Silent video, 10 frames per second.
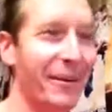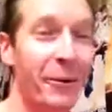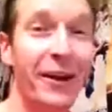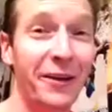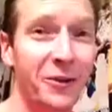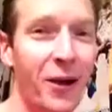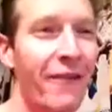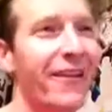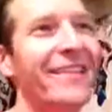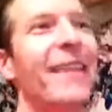Wait till you
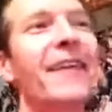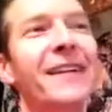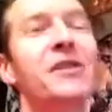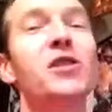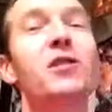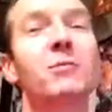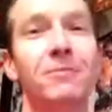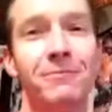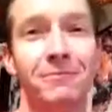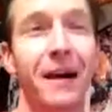drive it." And the thing is still
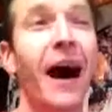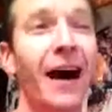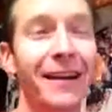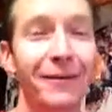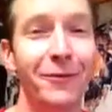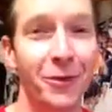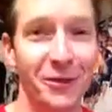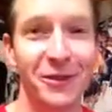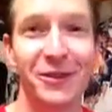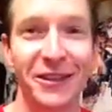on, even though
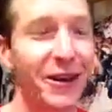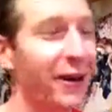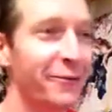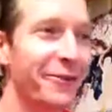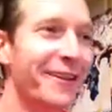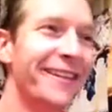he's turned it off.